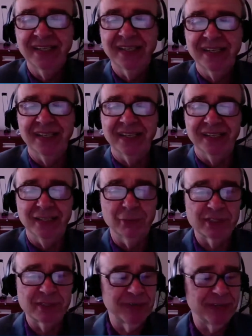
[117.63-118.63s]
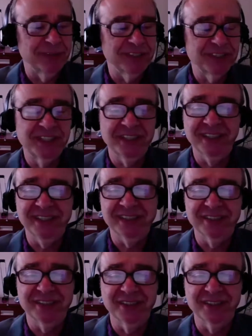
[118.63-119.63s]
was published in
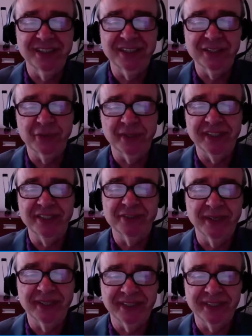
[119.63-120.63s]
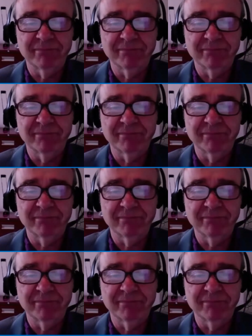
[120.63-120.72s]
early 2020.